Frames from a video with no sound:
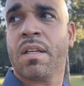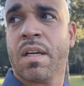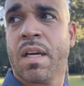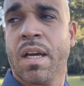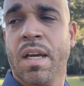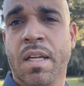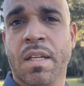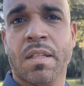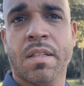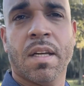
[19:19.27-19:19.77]

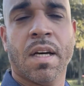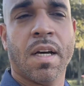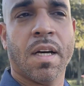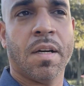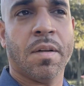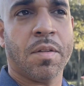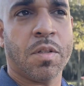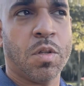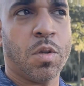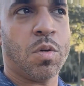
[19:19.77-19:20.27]

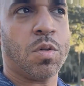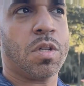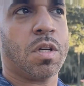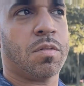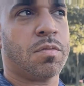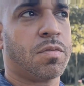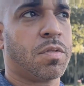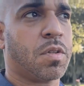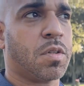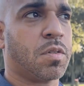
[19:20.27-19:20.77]
and use it
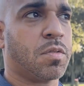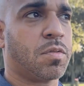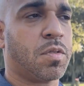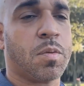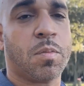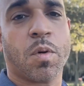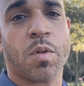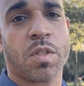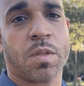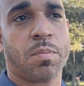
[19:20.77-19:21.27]
for
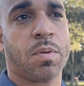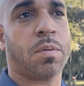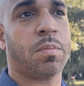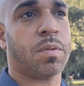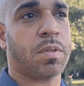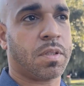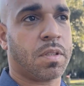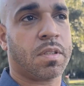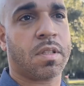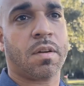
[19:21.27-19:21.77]

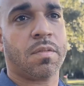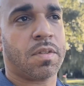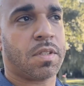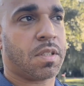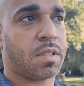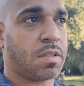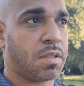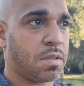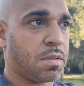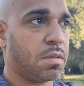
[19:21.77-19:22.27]
multi-purposes,
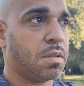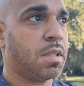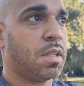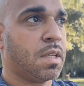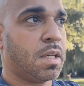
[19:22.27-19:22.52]
obviously to